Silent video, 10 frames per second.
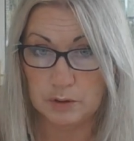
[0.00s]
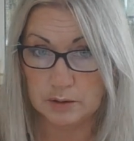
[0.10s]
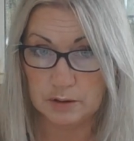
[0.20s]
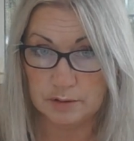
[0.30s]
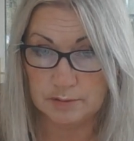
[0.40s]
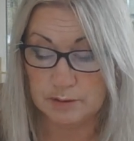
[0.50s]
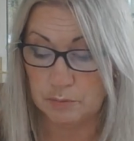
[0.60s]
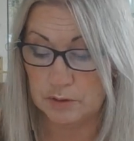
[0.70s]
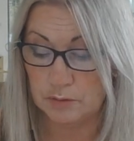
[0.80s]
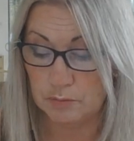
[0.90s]
nicely
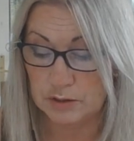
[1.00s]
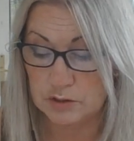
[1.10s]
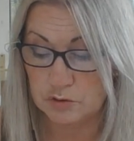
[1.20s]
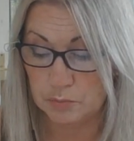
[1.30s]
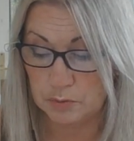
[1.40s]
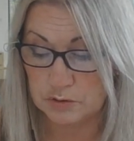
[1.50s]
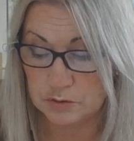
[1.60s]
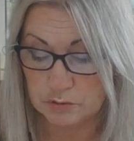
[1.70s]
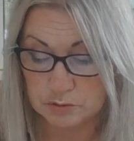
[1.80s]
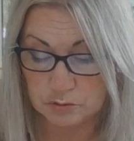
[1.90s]
within the range, 2.2
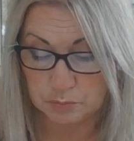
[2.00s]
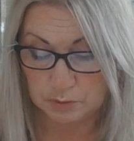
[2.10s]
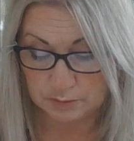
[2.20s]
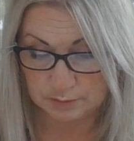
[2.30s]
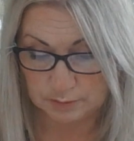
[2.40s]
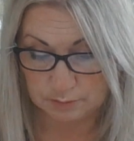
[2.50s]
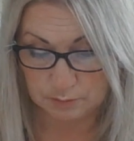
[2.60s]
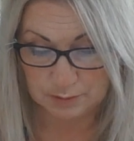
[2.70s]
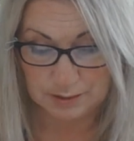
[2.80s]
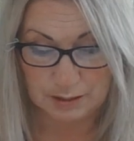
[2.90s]
to 2.6.
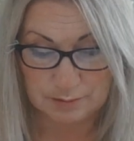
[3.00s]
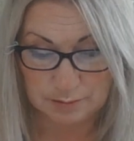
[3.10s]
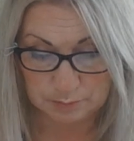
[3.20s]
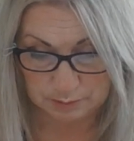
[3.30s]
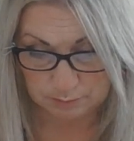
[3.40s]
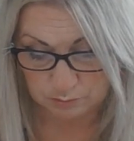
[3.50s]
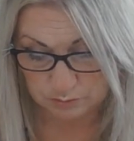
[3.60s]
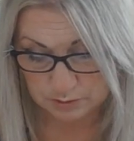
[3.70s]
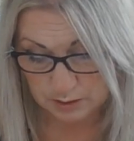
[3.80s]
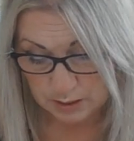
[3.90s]
So the calcium, that's good.